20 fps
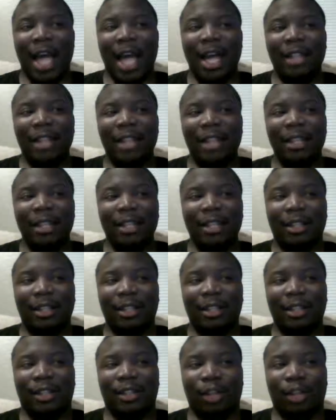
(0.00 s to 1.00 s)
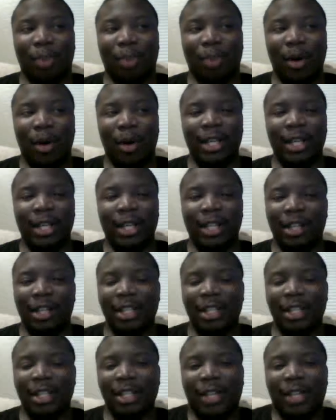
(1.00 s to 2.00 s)
I think the partying,
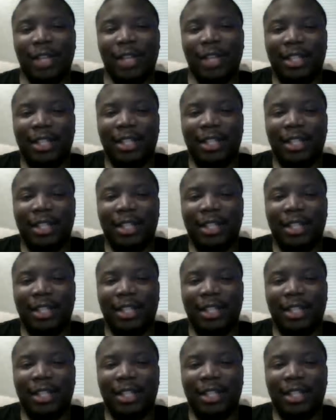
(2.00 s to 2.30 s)
okay,